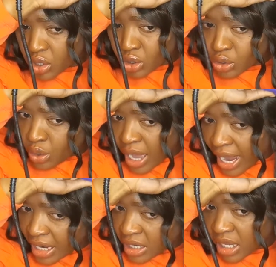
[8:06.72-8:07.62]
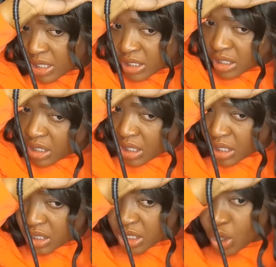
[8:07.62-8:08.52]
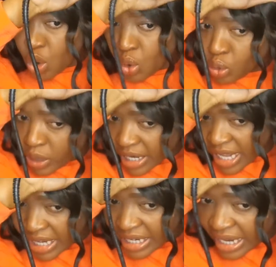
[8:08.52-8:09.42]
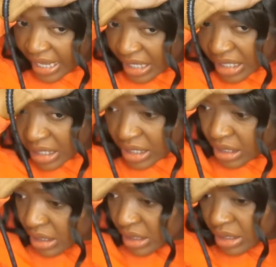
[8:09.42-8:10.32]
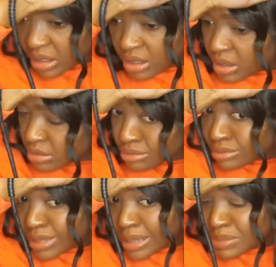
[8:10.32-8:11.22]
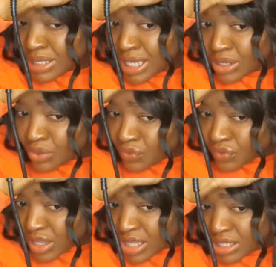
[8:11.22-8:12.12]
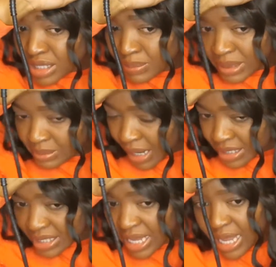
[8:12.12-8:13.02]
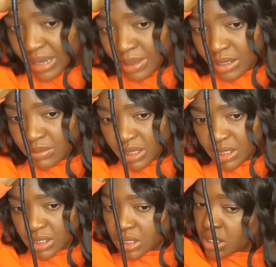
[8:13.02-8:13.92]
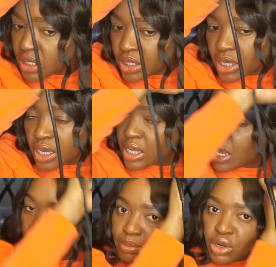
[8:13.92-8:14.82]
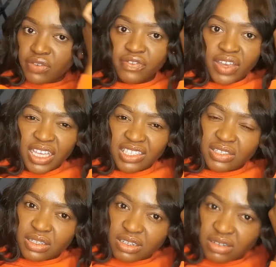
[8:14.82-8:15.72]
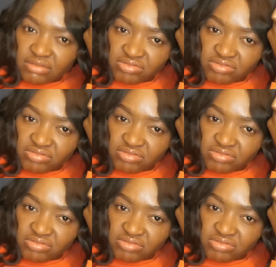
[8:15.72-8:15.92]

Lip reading: go hide in a hole and act like I'm scared of the things that people are saying about me. I'm not fazed.